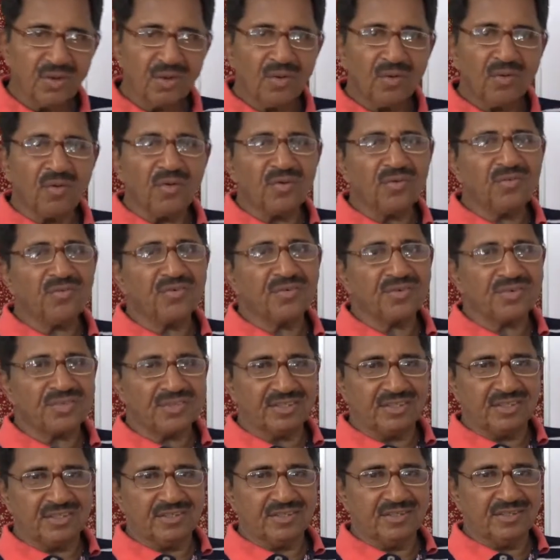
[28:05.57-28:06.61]
On
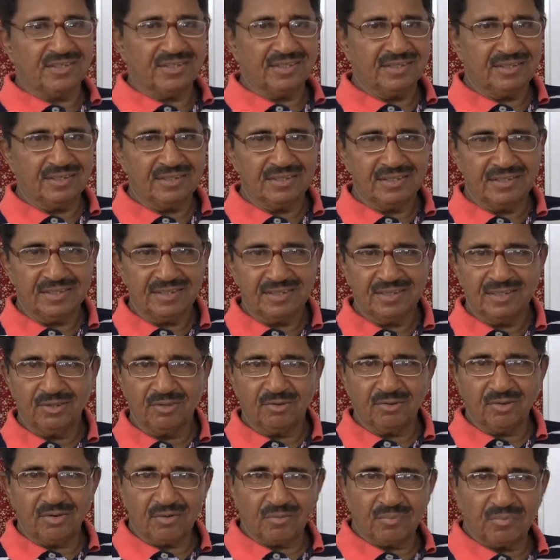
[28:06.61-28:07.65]
foot.
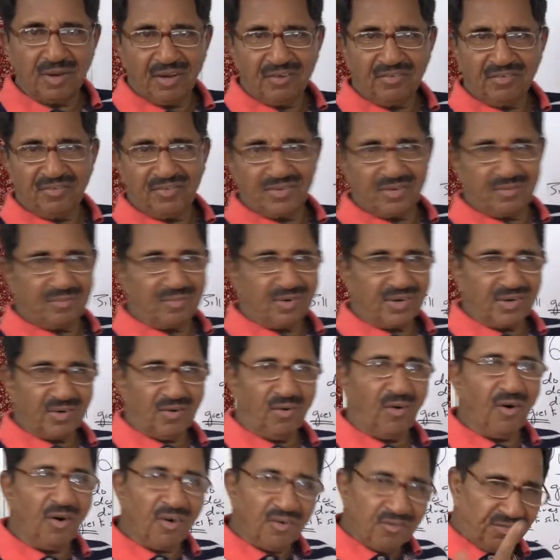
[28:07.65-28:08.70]
Not by foot, but
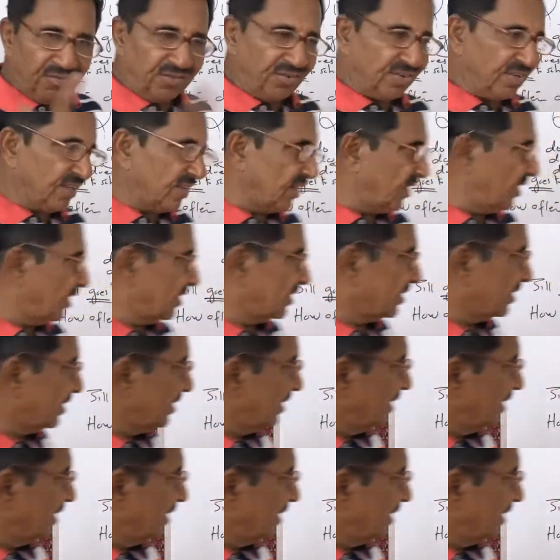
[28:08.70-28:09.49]
on foot. Yes.